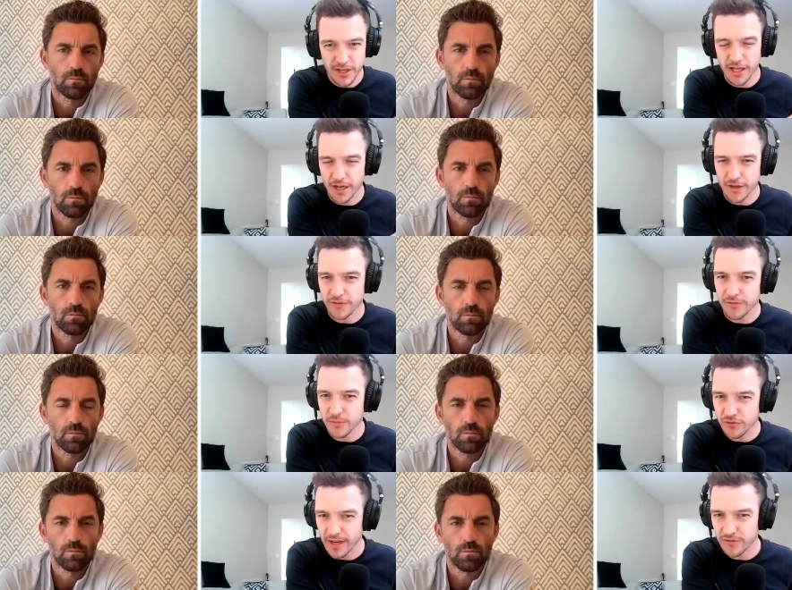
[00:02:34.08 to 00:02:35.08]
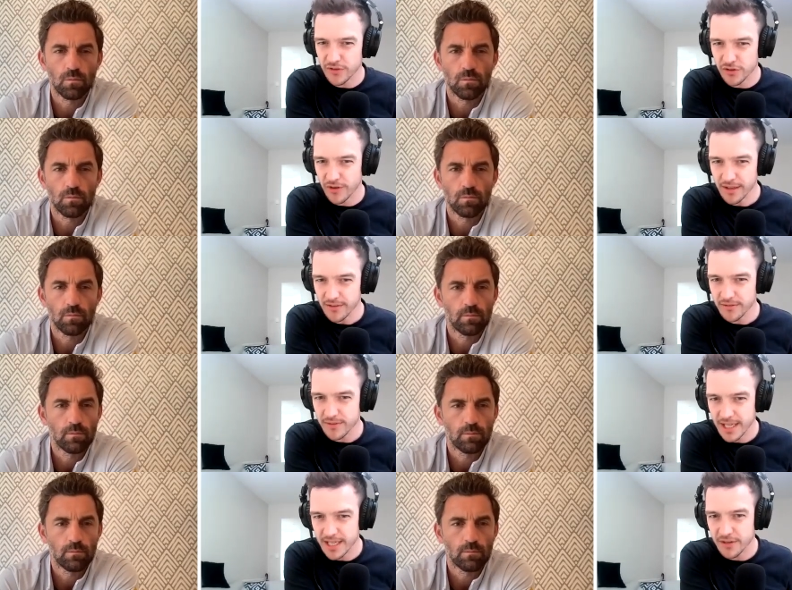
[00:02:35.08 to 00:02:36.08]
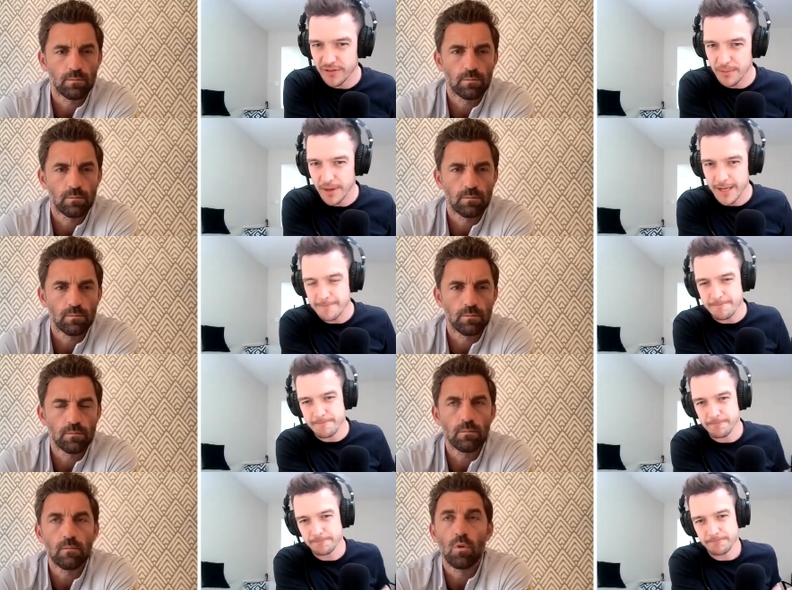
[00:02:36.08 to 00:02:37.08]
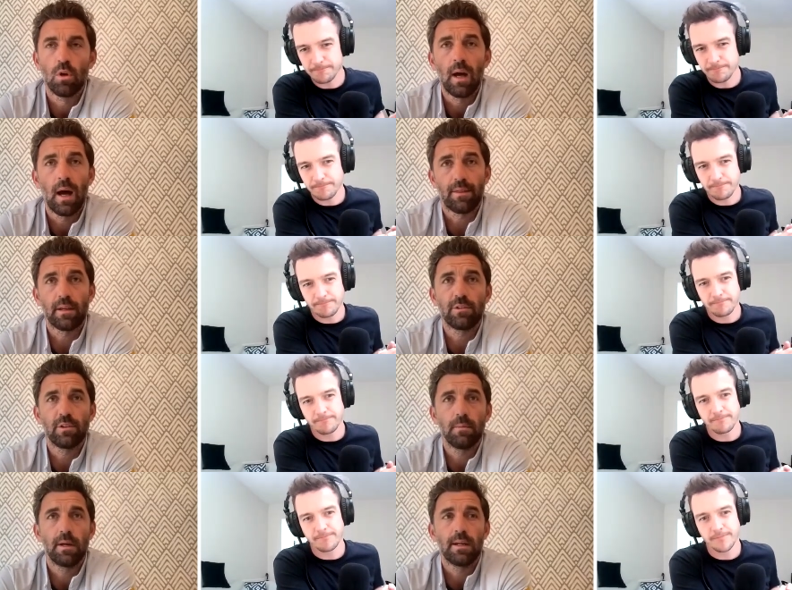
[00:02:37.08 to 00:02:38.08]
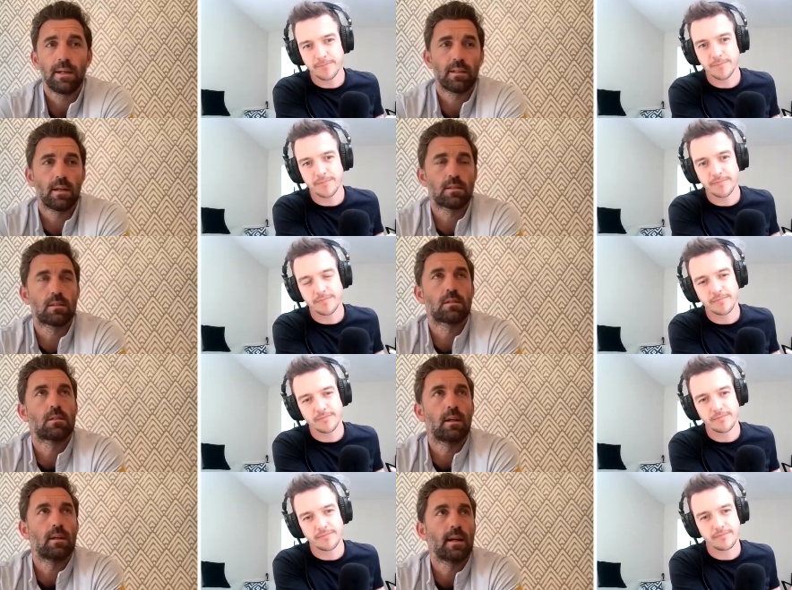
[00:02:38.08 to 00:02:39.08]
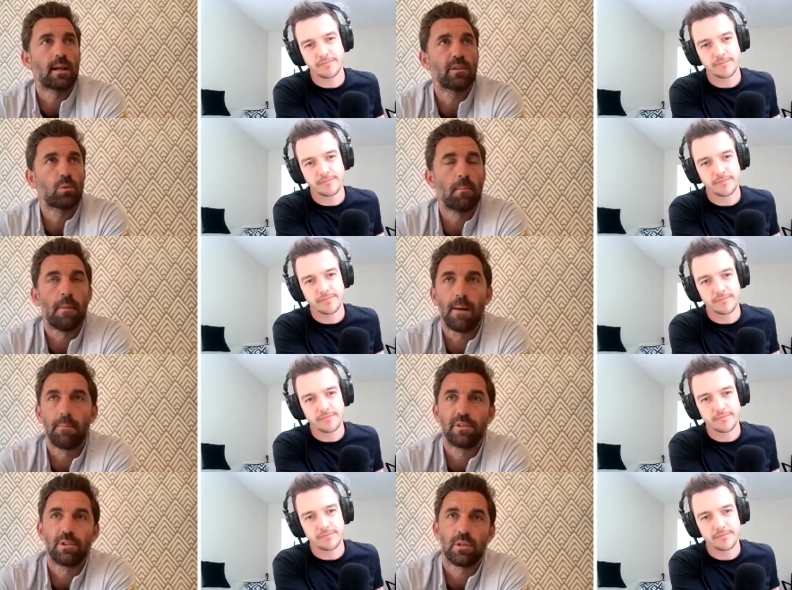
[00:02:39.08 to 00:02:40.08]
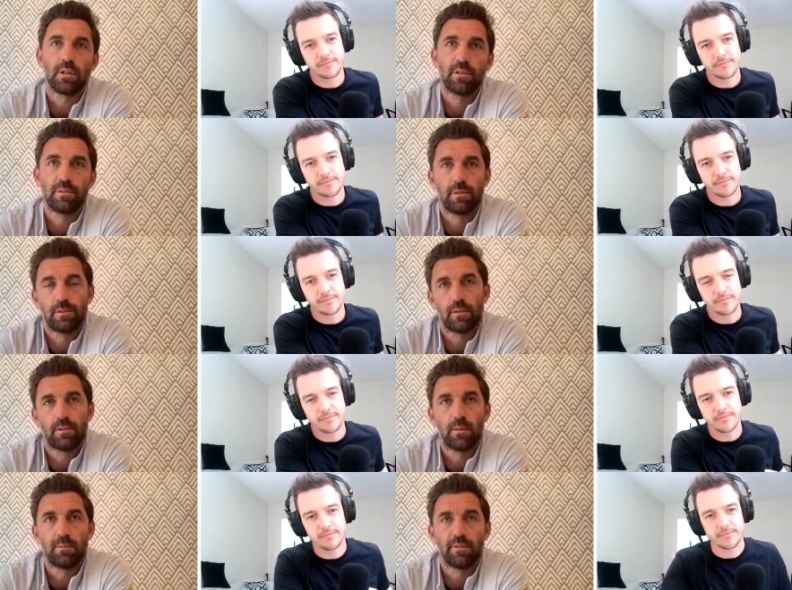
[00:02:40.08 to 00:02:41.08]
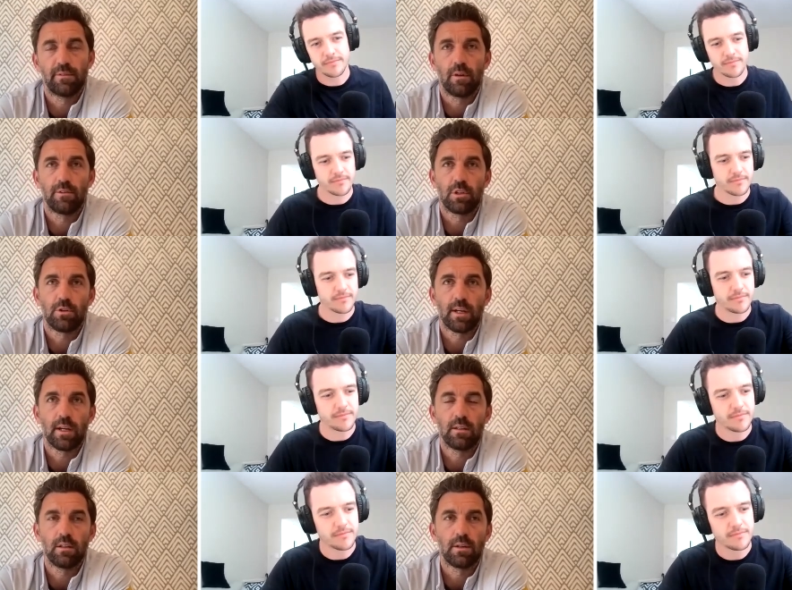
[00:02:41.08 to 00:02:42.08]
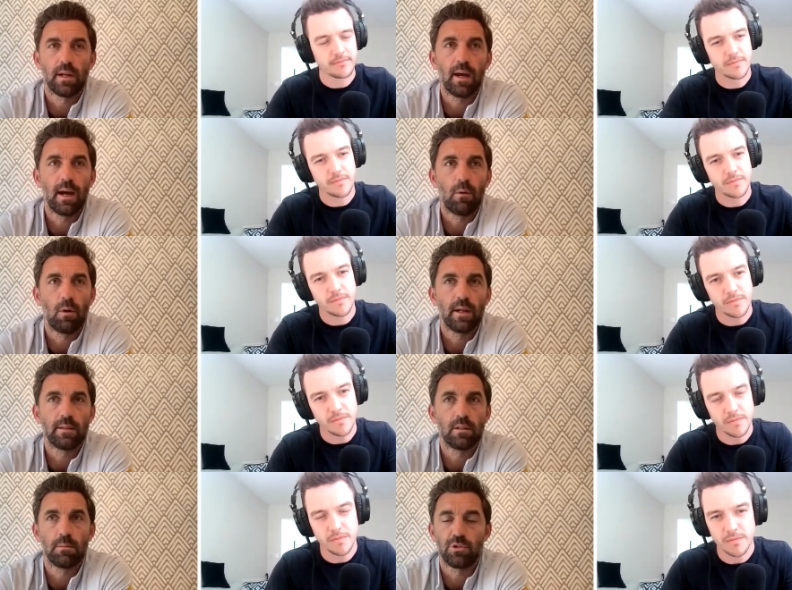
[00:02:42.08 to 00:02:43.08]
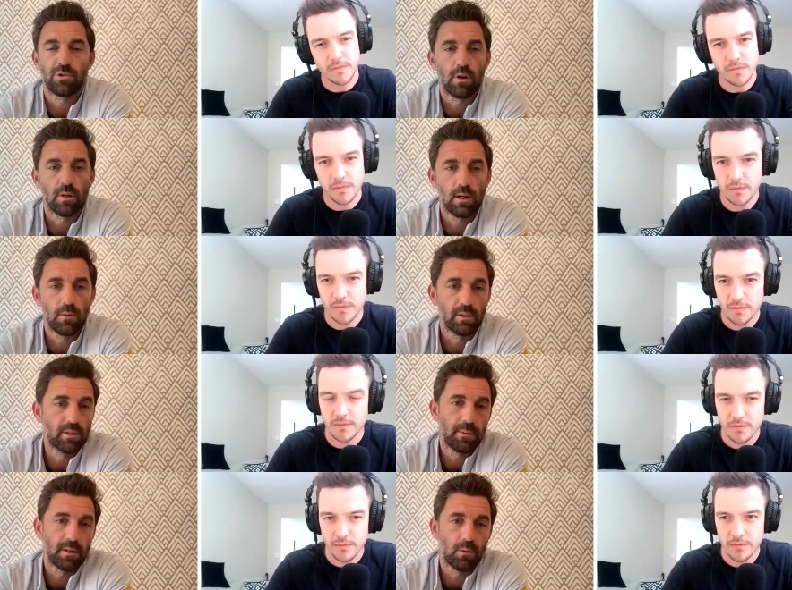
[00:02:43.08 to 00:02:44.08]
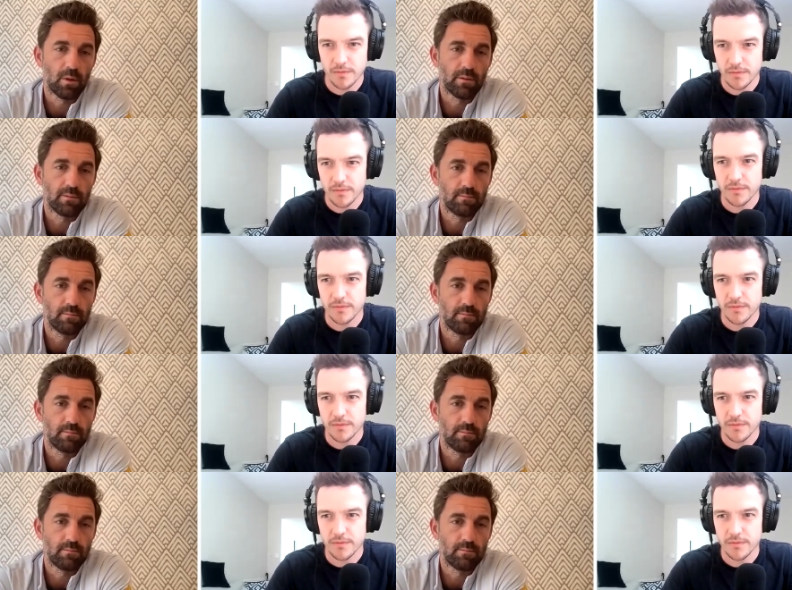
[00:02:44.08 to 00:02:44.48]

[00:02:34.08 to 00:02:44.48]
Speaker 1: it's only going to go from
Speaker 2: strength to strength. Is that how you feel about it? I think so, mate. It, it's, I guess, what my position is is in terms of obviously cricket in the UK. I want that to be strong. I want it to be the one of